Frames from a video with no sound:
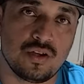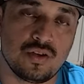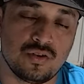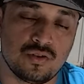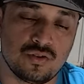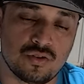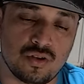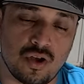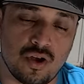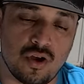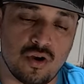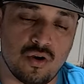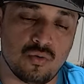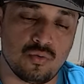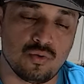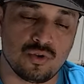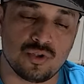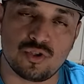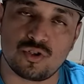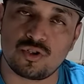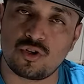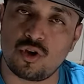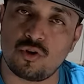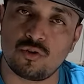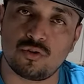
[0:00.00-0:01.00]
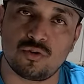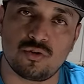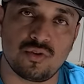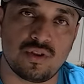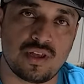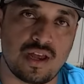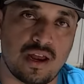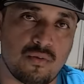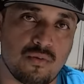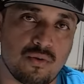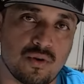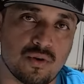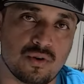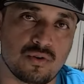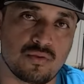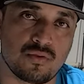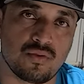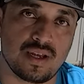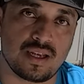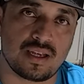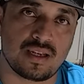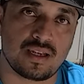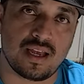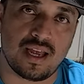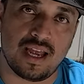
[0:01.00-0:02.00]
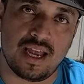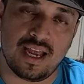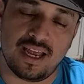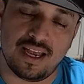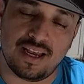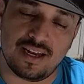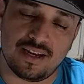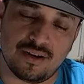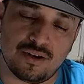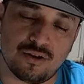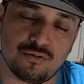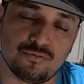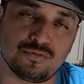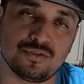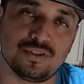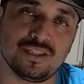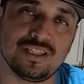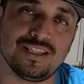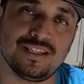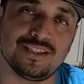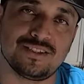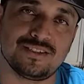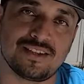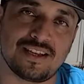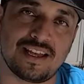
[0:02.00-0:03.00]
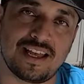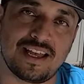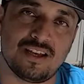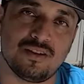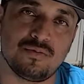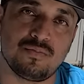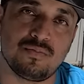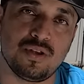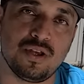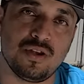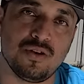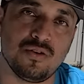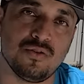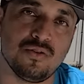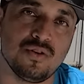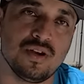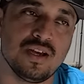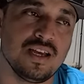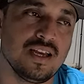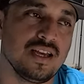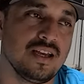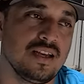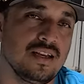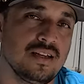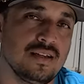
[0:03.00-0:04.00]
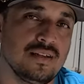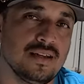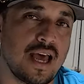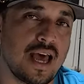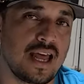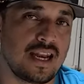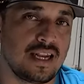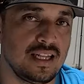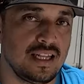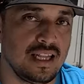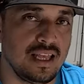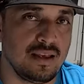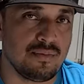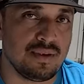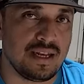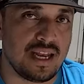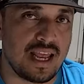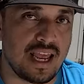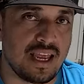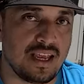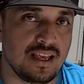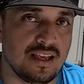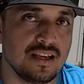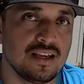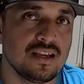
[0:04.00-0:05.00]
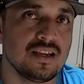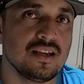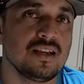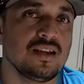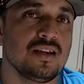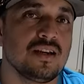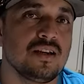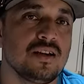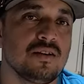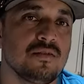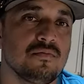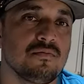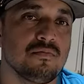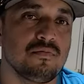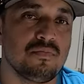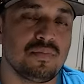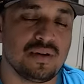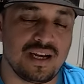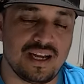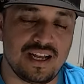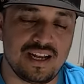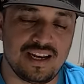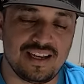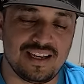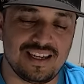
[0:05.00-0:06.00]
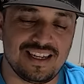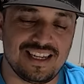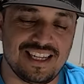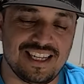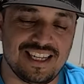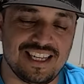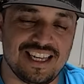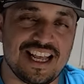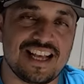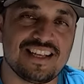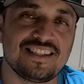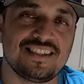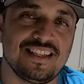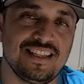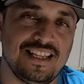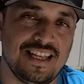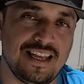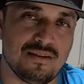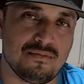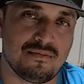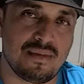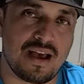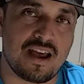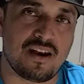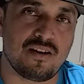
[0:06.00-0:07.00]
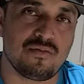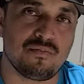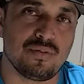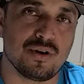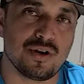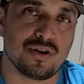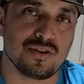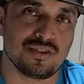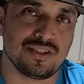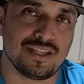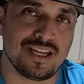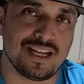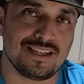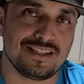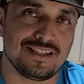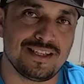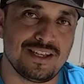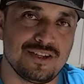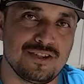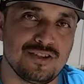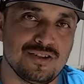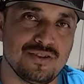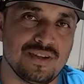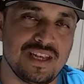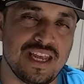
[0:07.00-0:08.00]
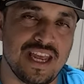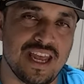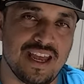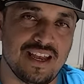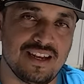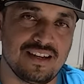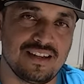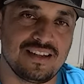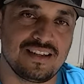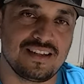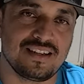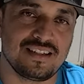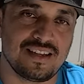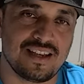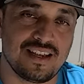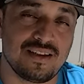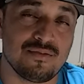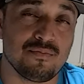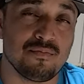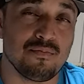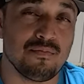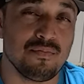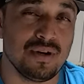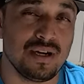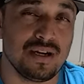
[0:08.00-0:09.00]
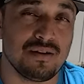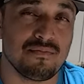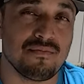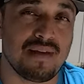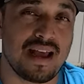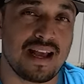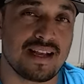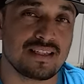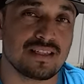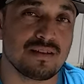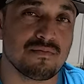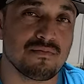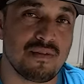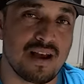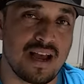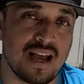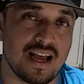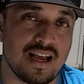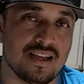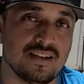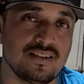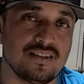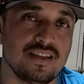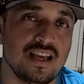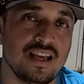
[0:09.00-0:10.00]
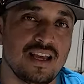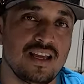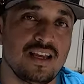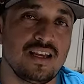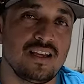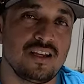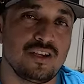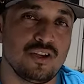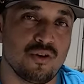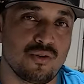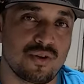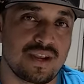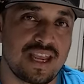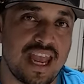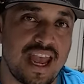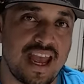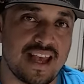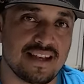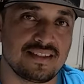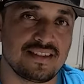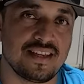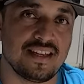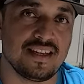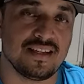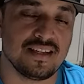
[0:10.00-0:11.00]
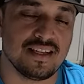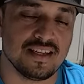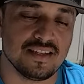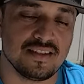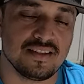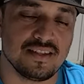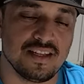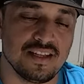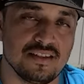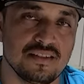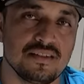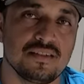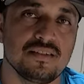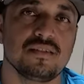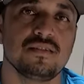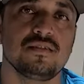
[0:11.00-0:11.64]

So we'll just go through that real quick, and hopefully this will help you not eliminate, but lessen the amount of bird's nest that you get, but maximize your casting distance.